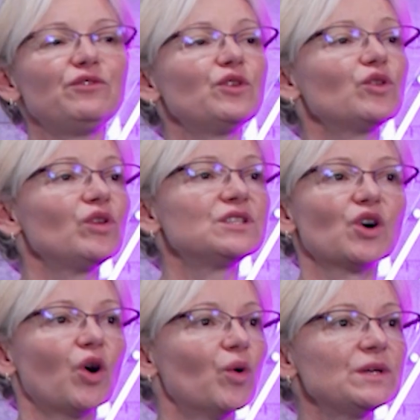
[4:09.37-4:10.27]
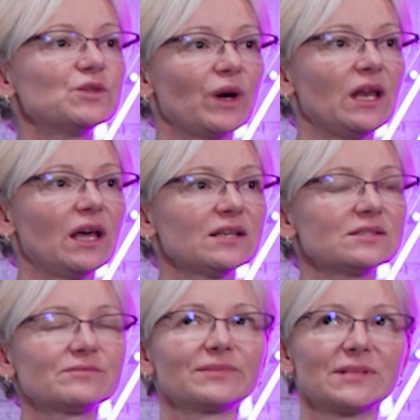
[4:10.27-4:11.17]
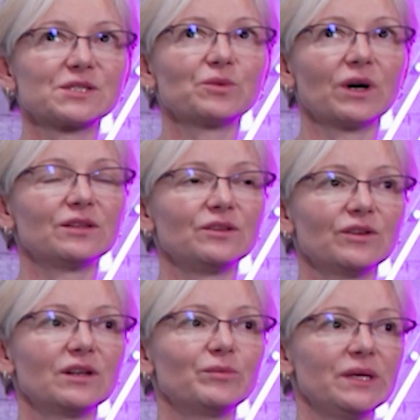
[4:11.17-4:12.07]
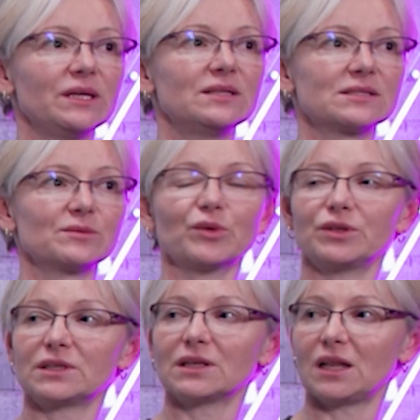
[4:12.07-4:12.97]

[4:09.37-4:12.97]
If your goal is always weight loss, guess what? You're going to be disappointed a